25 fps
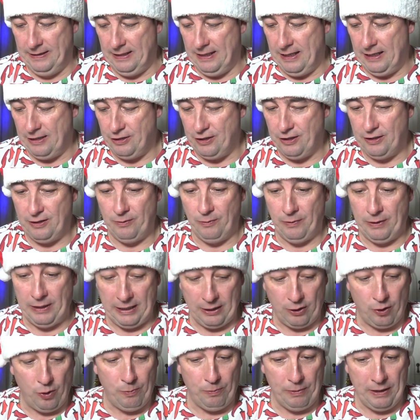And she said, "When
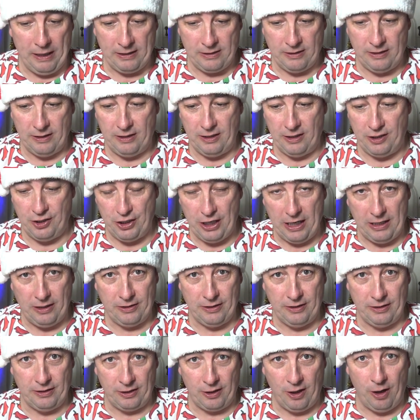I go back to the
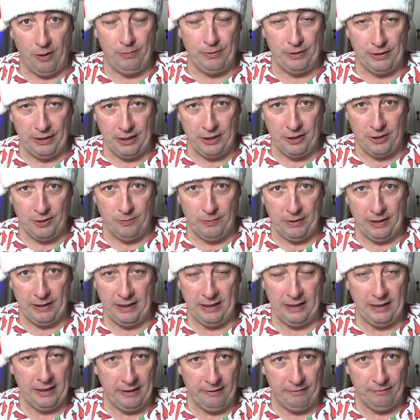sheltered accommodation where
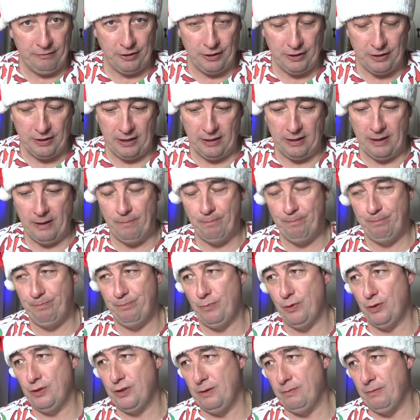I live," she said, "they're
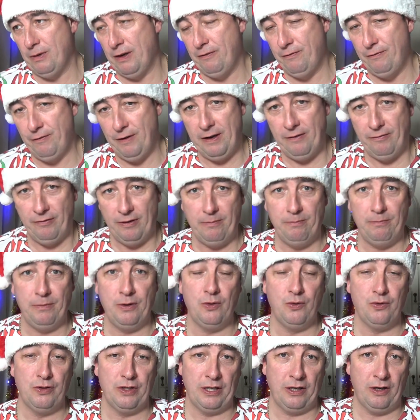putting my favourite
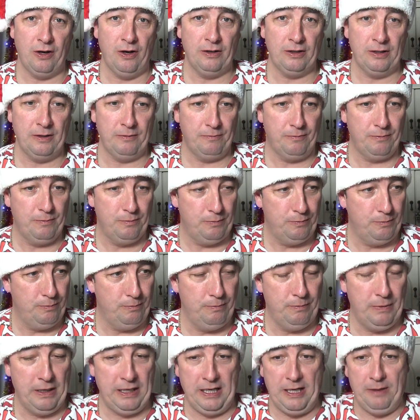music on and
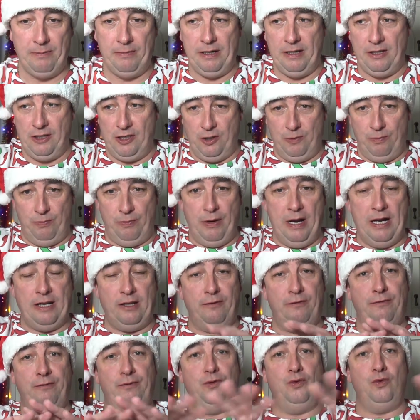making me a spread
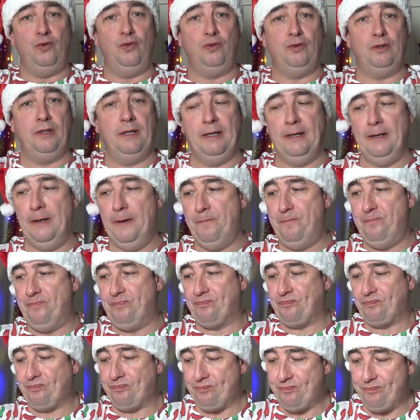of food.
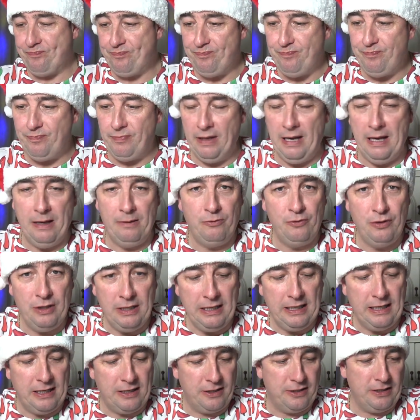I'm
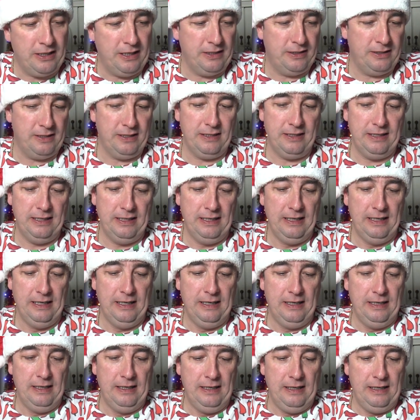really excited."
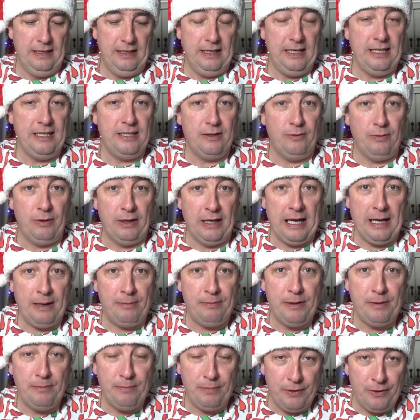He said, "Well,
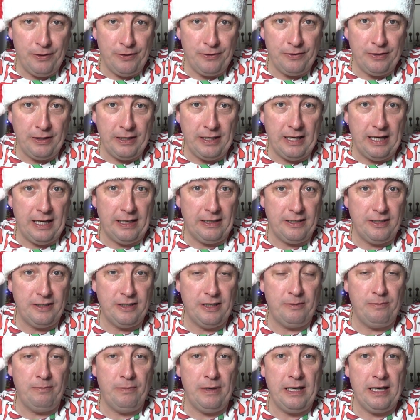happy birthday." And he
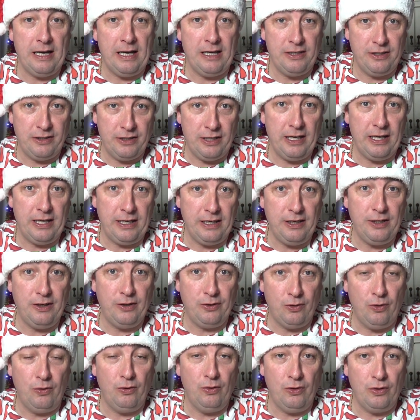said, "May I say, you
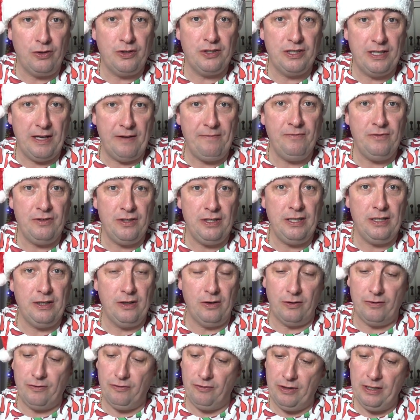don't look 70, you
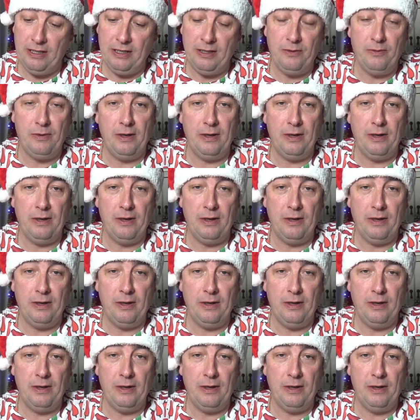look really